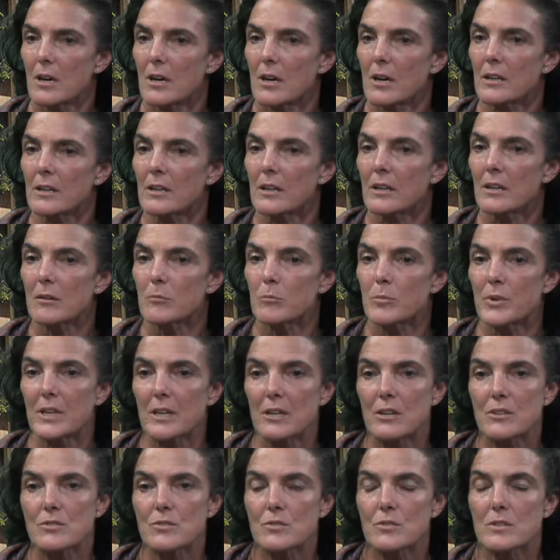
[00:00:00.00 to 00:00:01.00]
But I
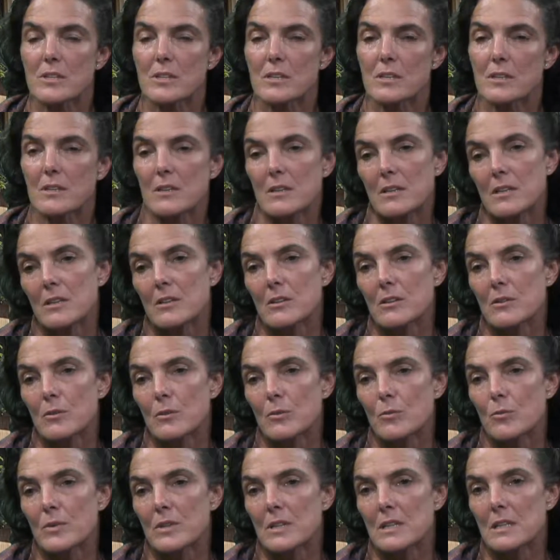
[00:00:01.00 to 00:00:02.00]
also think like
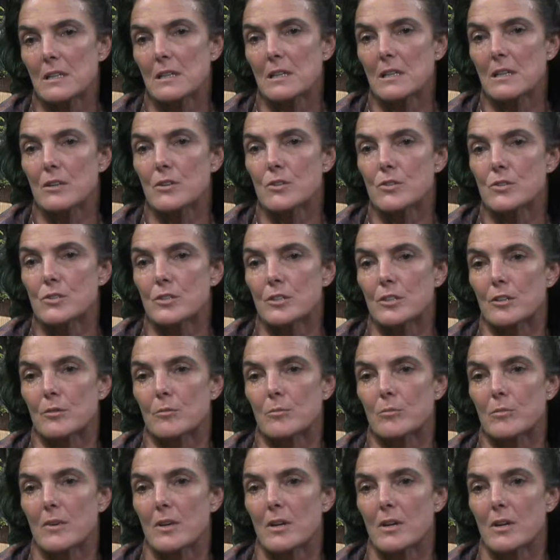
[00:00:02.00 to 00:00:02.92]
within leadership,